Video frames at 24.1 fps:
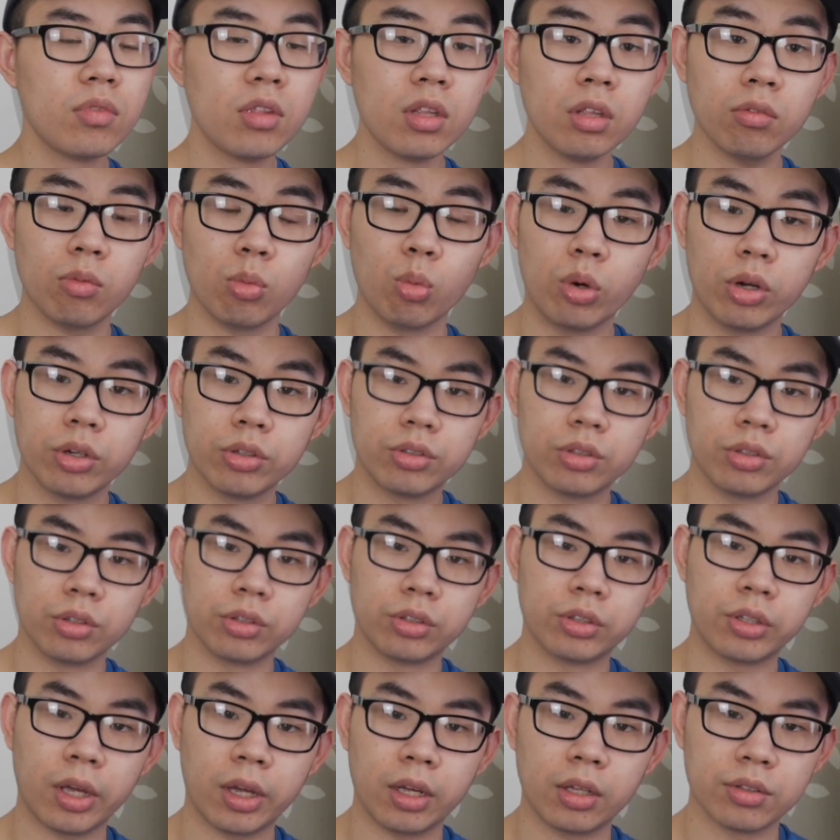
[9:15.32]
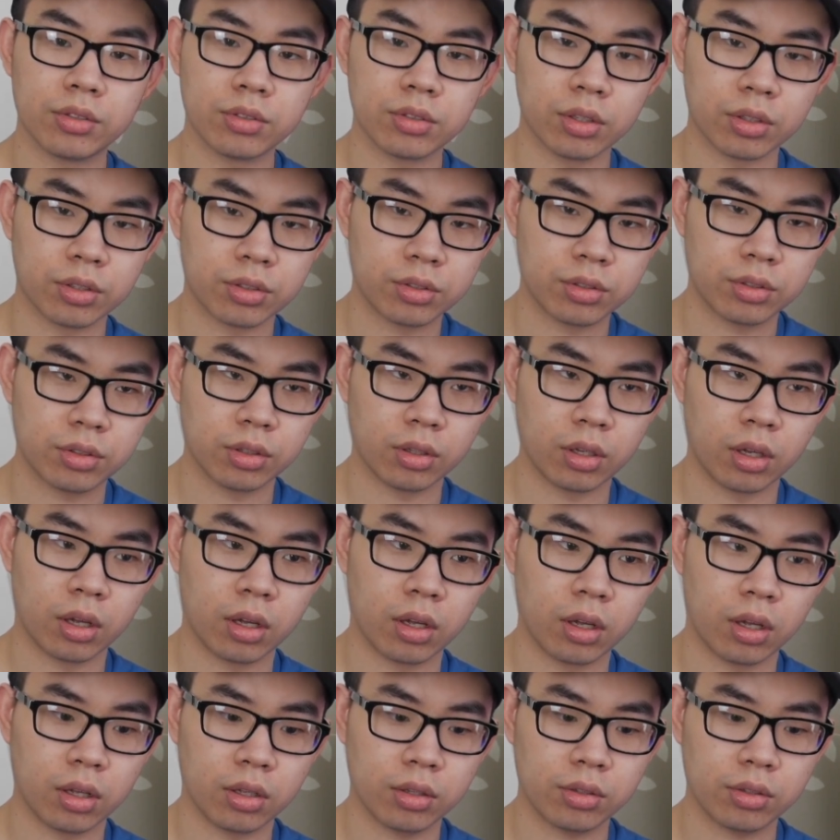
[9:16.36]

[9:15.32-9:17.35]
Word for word: we wanted to attain uh,